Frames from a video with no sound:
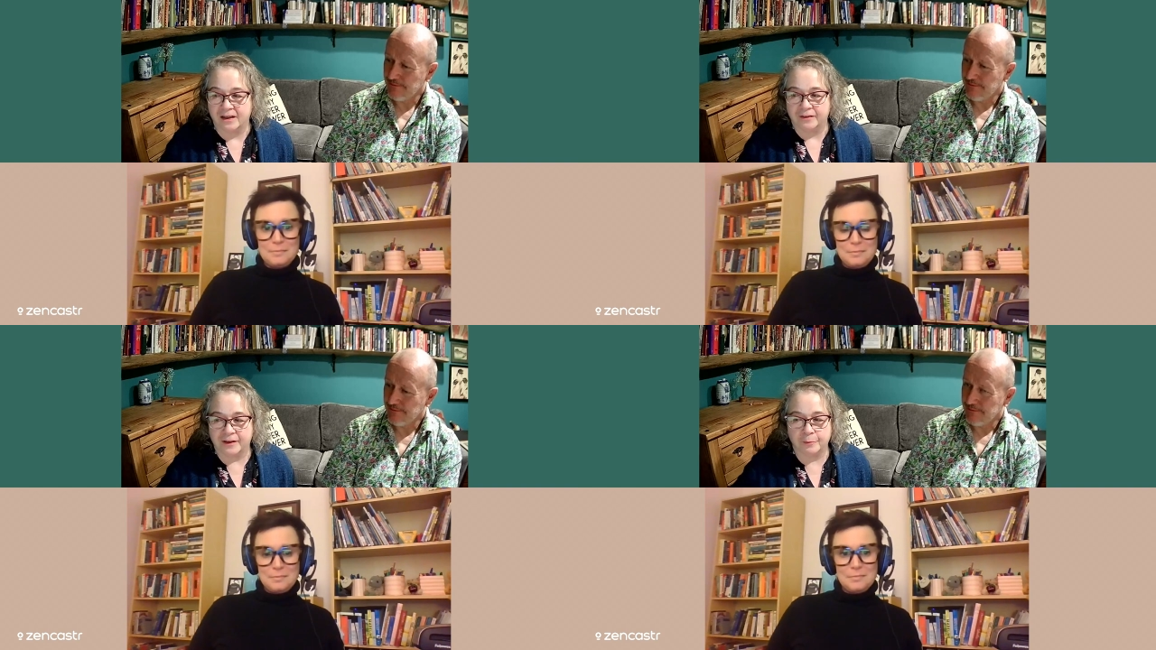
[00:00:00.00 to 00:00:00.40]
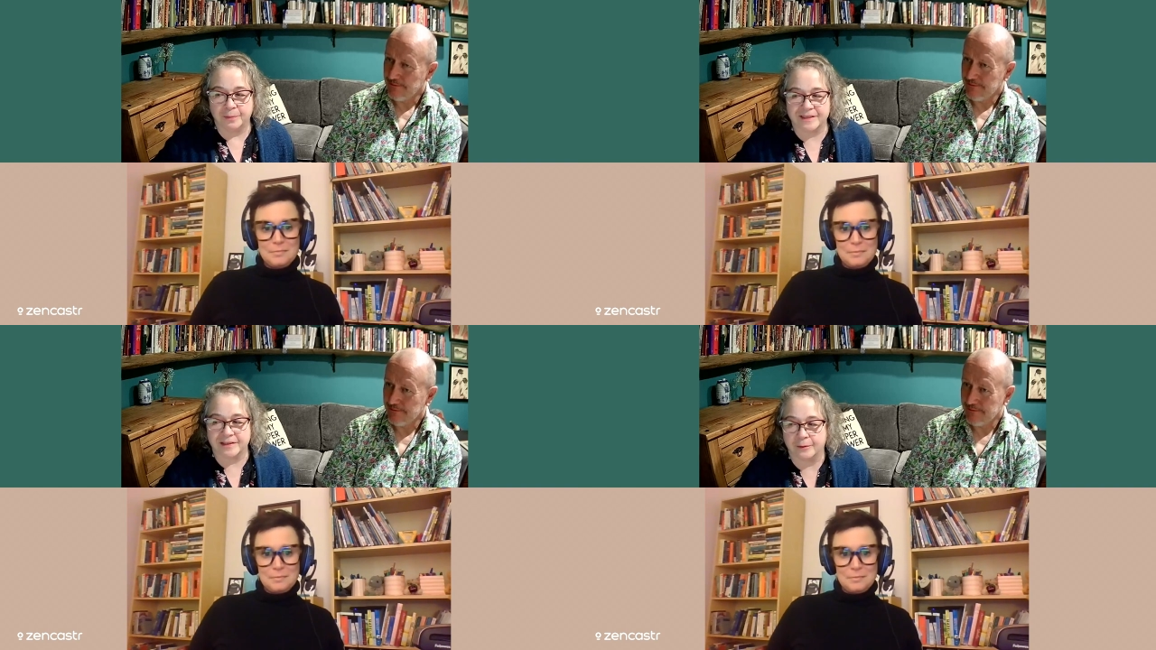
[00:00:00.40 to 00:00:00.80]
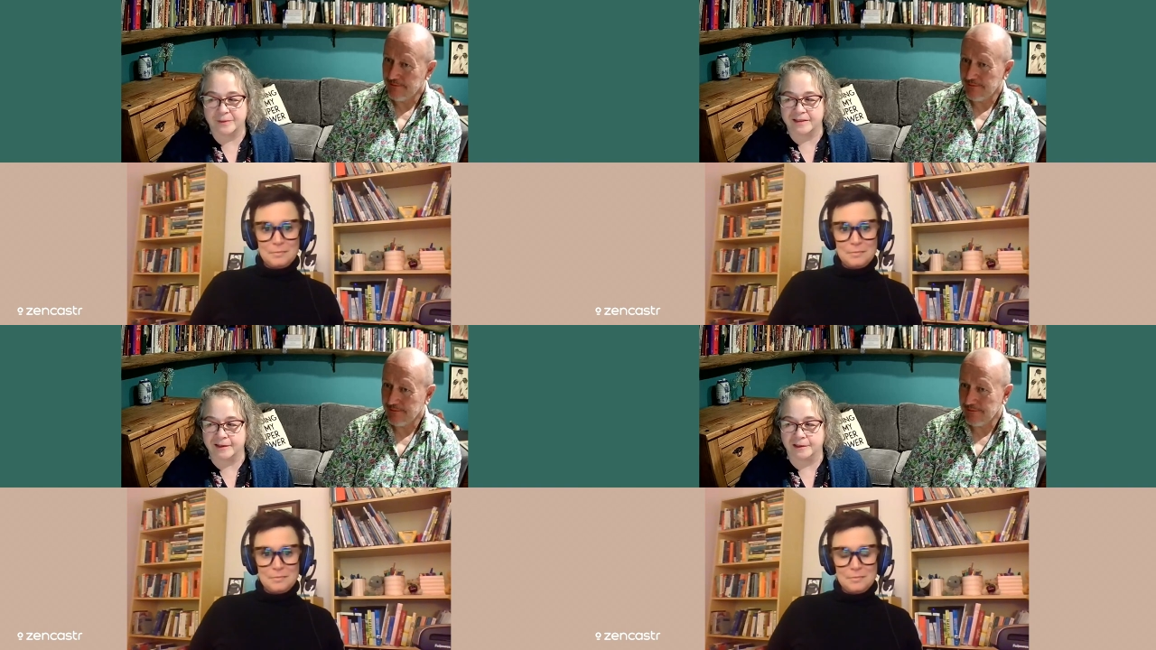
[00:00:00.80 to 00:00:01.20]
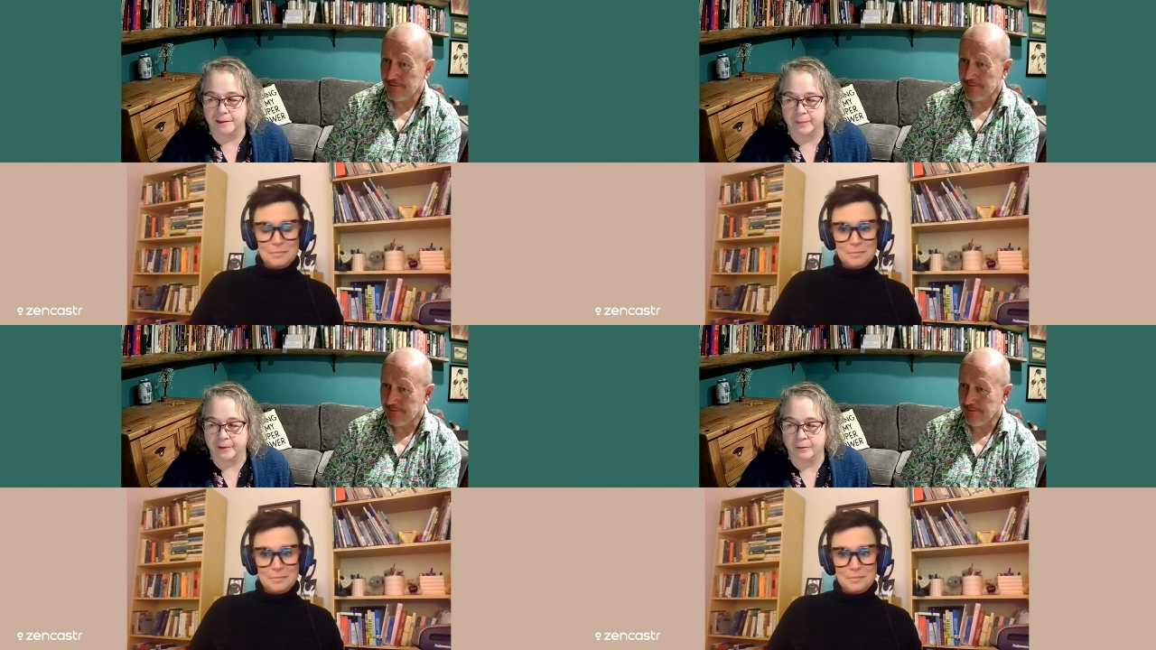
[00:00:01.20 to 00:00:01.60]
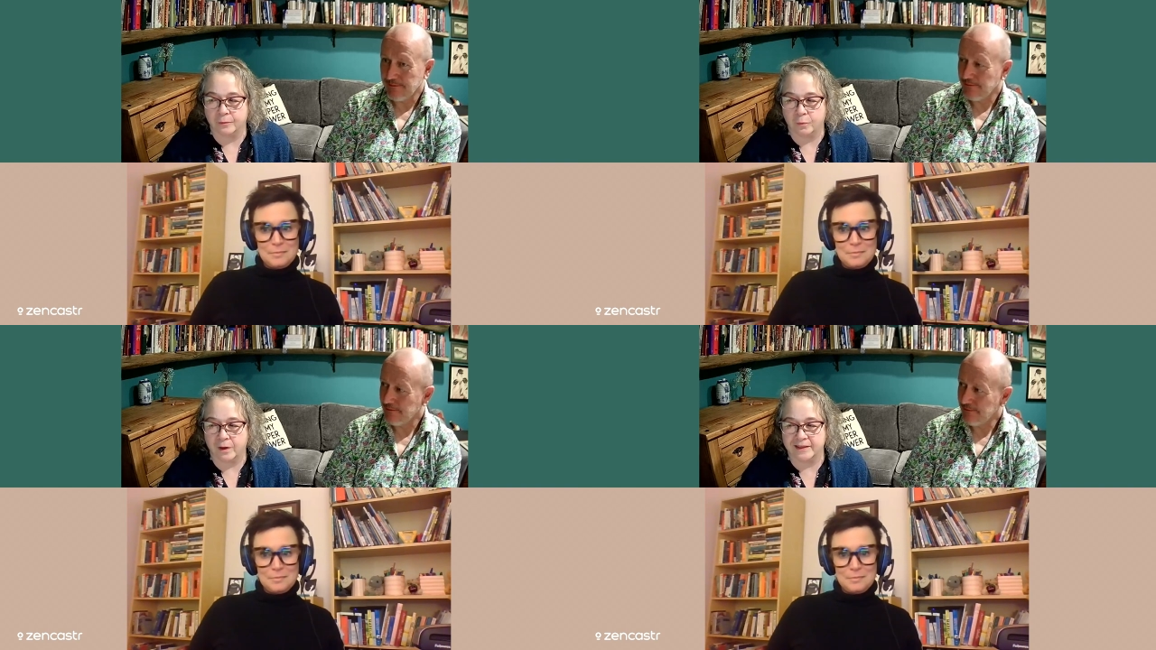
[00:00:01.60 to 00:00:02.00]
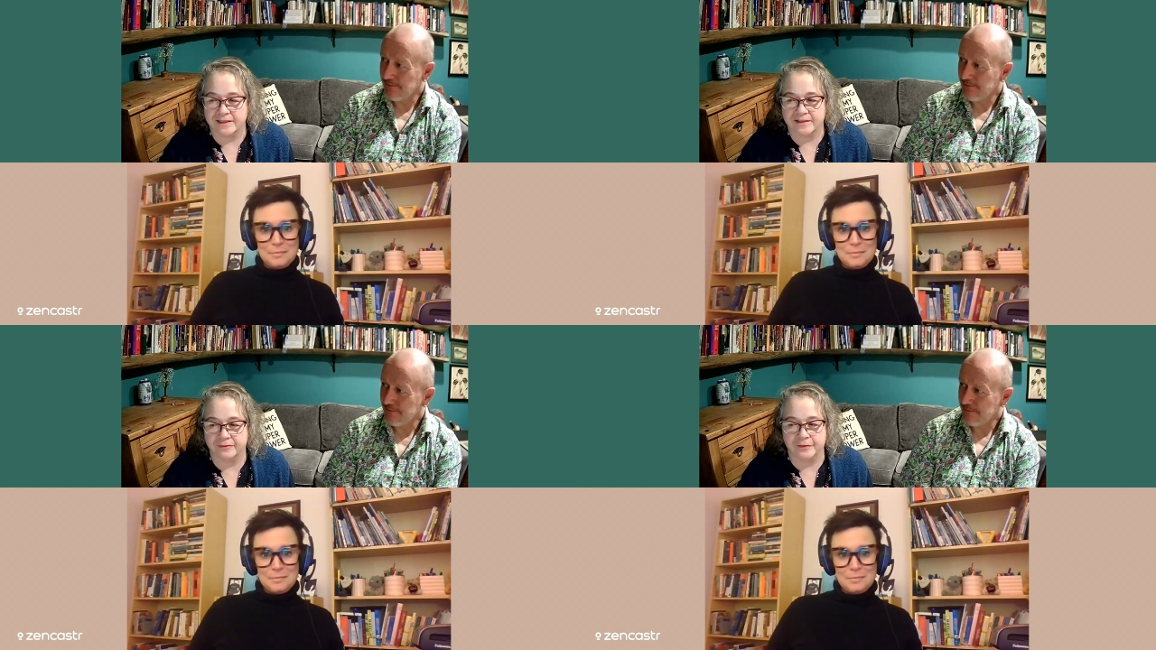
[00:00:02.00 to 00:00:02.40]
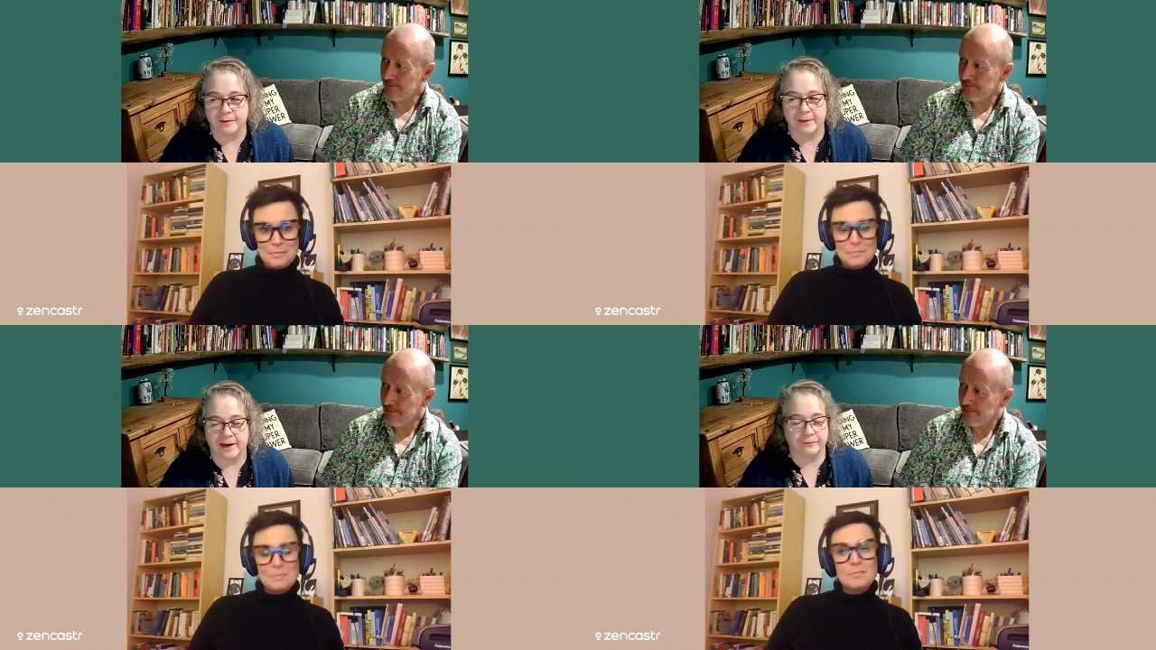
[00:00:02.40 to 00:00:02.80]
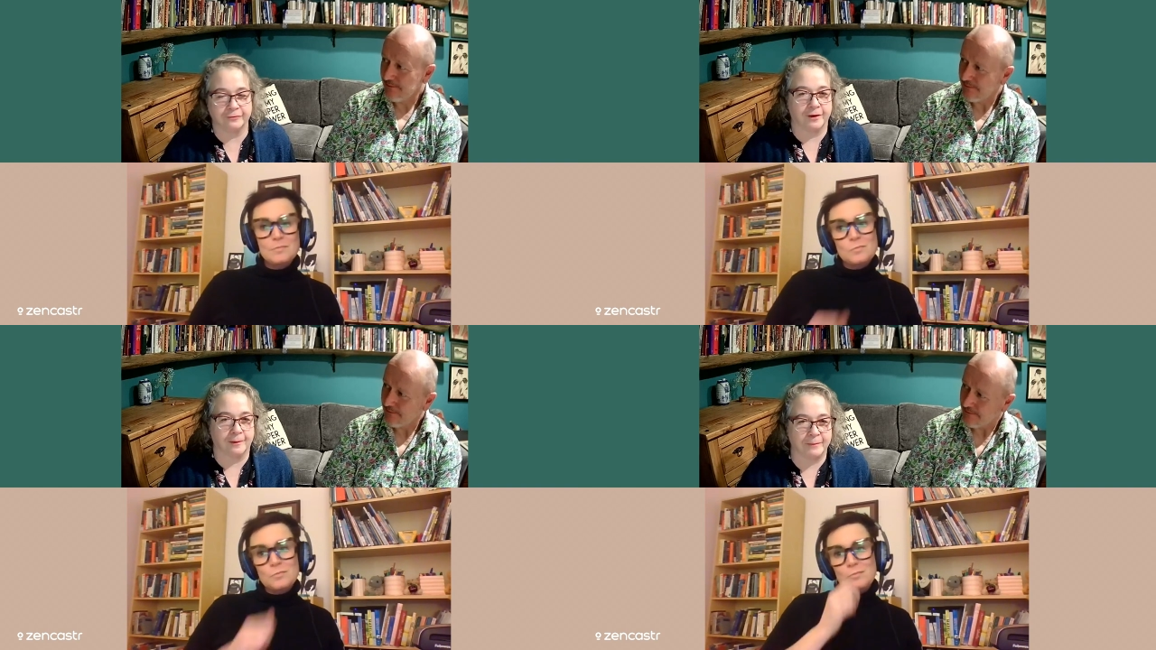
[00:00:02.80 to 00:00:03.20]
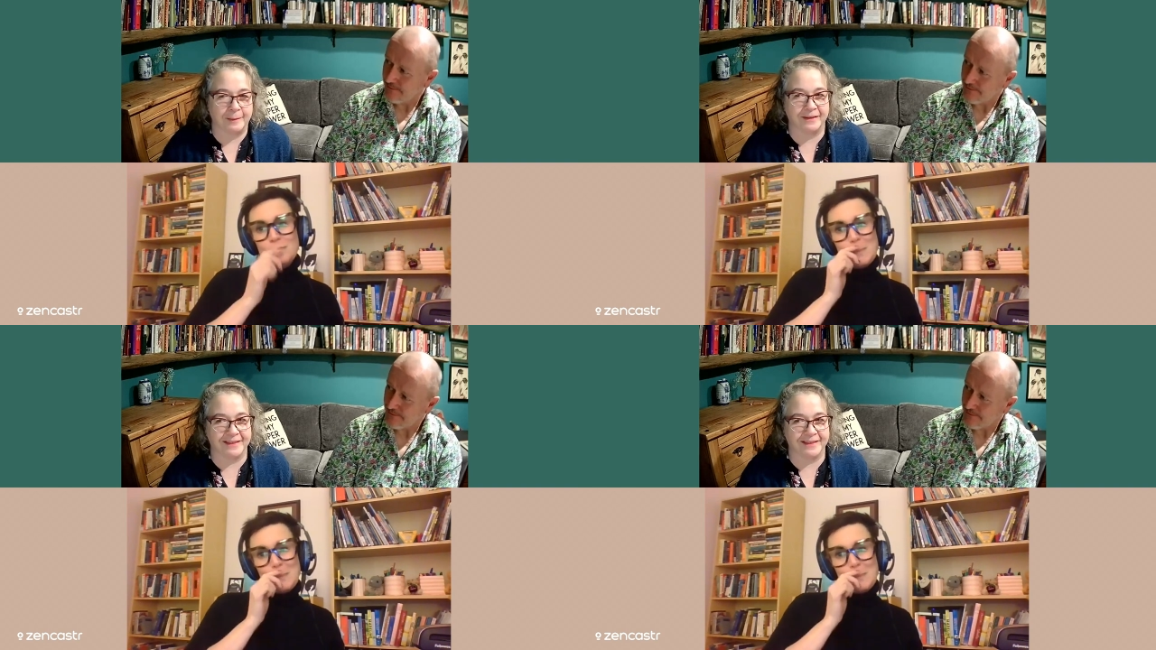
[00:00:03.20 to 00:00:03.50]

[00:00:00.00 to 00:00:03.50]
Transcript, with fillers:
Speaker 1: the other piece that i was thinking about was the feedback from maybe